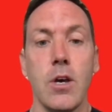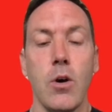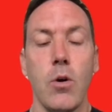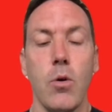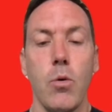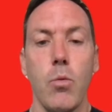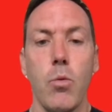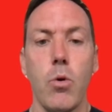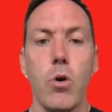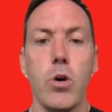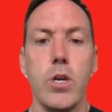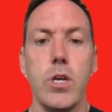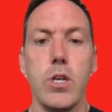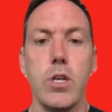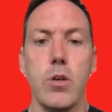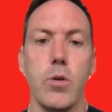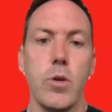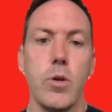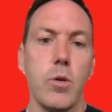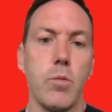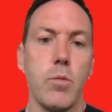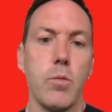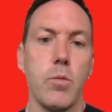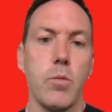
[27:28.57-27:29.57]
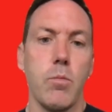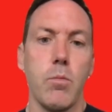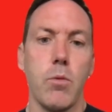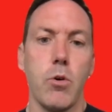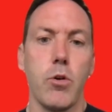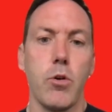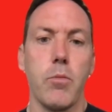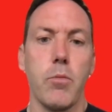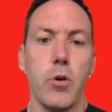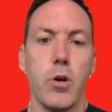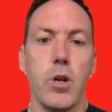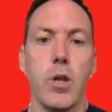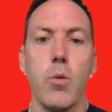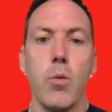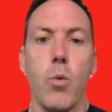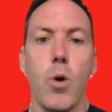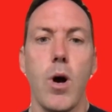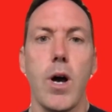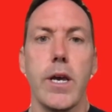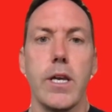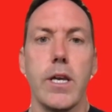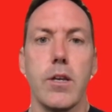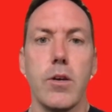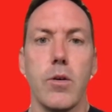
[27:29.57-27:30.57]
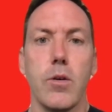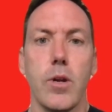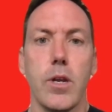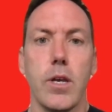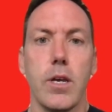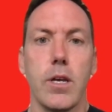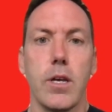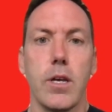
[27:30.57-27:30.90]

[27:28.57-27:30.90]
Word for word: what you're doing, and more importantly why you're doing it,